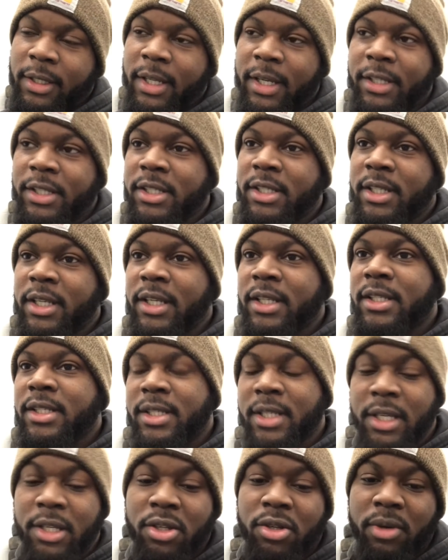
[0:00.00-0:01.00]
They just didn't
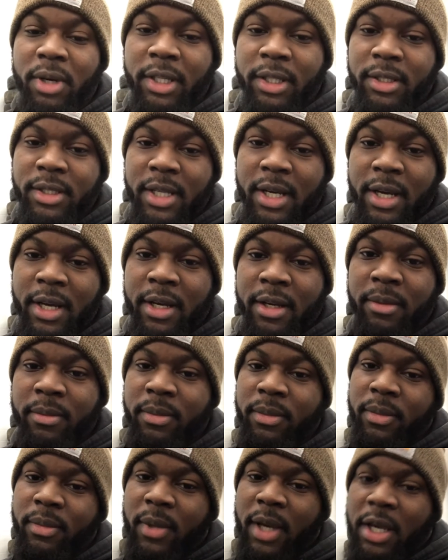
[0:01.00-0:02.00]
see you at the
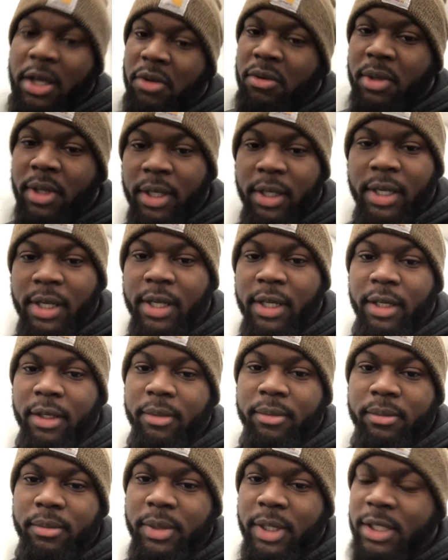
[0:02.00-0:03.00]
time, and you didn't get
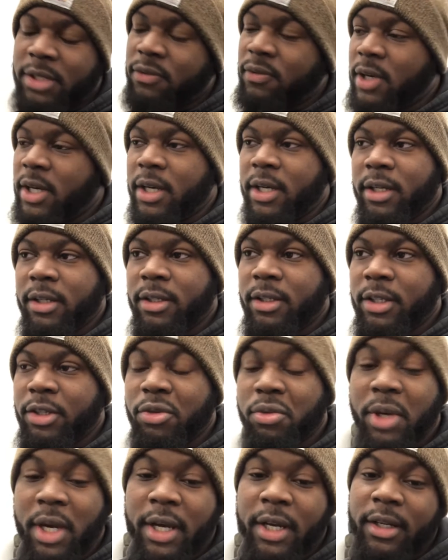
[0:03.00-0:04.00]
it. But that's fine.
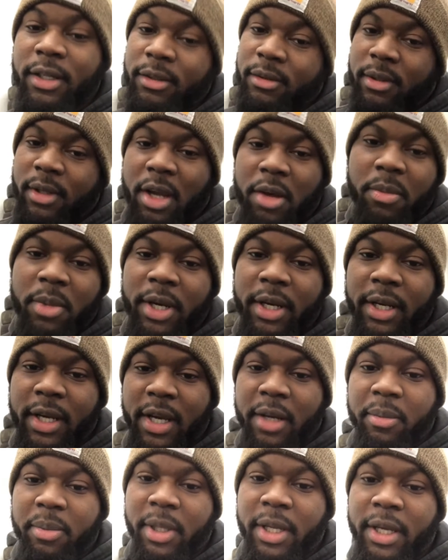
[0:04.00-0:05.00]
Everybody
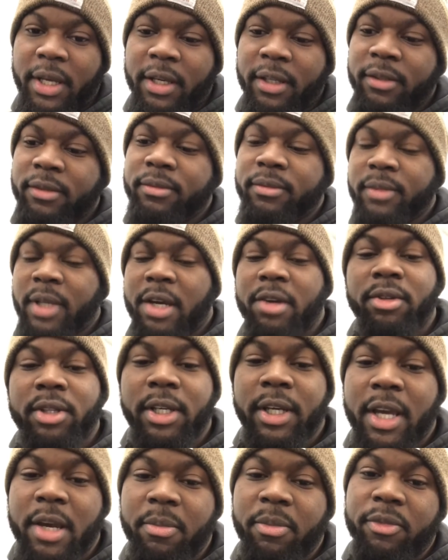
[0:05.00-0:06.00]
got a plan.
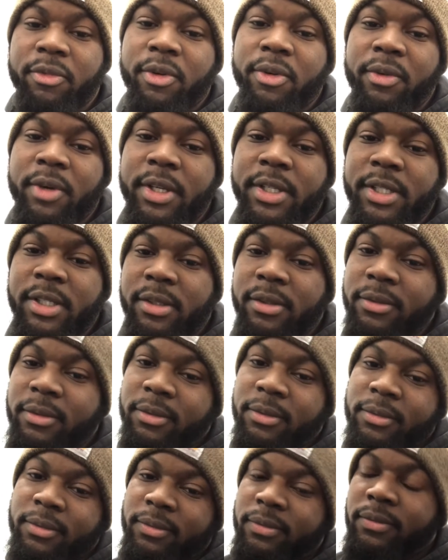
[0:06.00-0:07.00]
Everything happened for a reason.
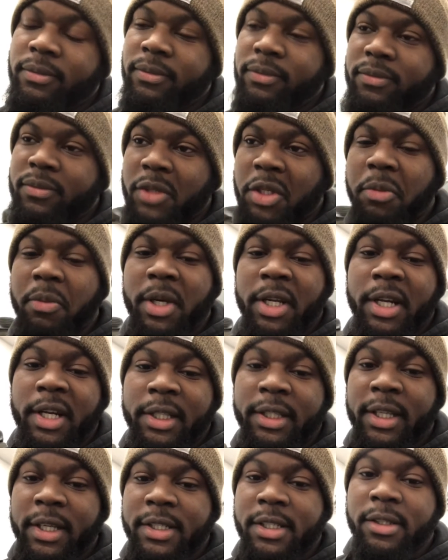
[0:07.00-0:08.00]
You may
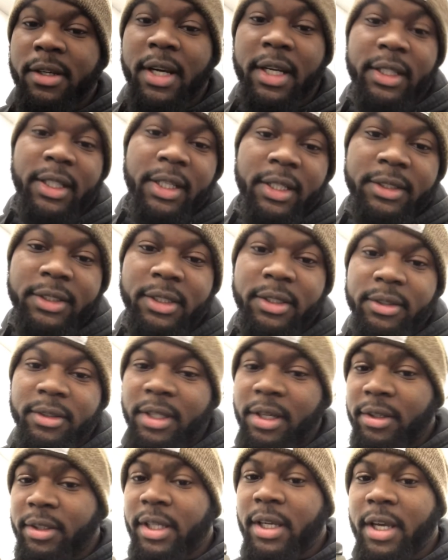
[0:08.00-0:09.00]
not think so. I think so.
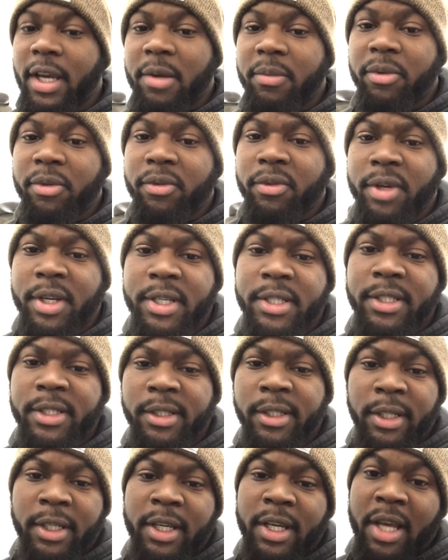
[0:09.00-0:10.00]
Everything happened for a
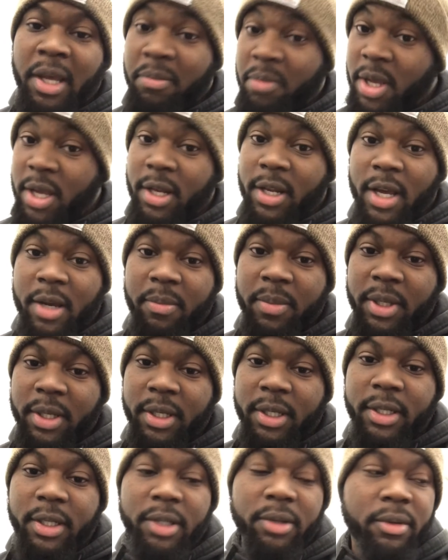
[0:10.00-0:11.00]
reason. It may not
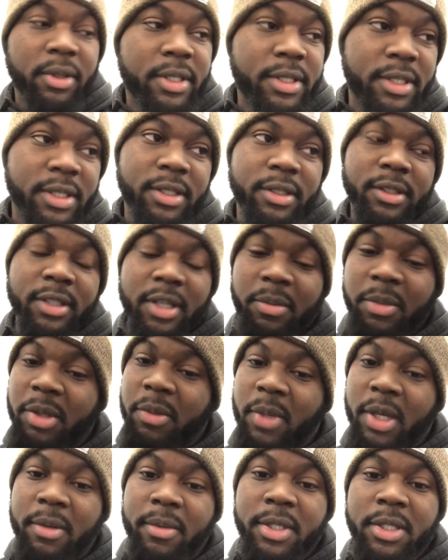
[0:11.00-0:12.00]
be a good reason. I
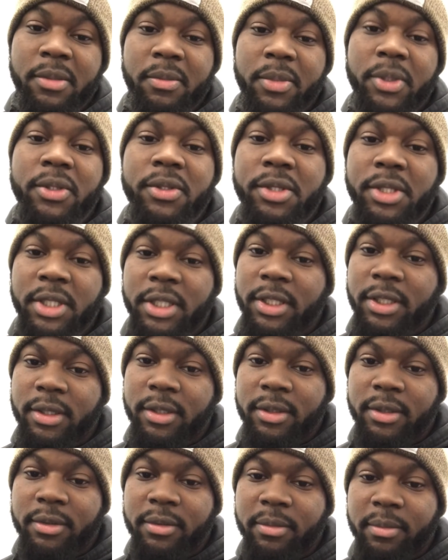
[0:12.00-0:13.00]
mean, it may be some bullshit,
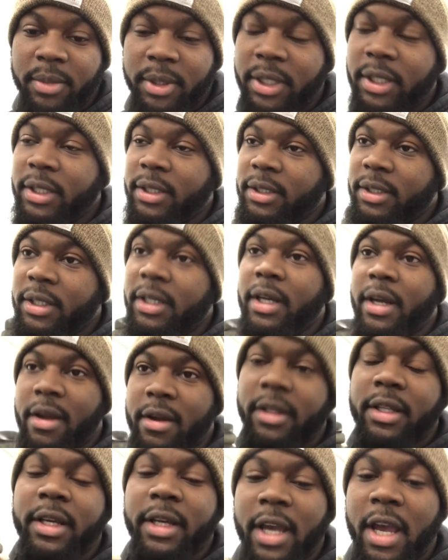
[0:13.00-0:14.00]
but
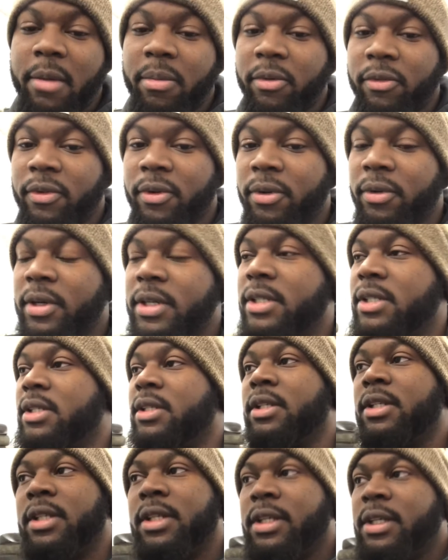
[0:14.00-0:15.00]
everything happened for a reason.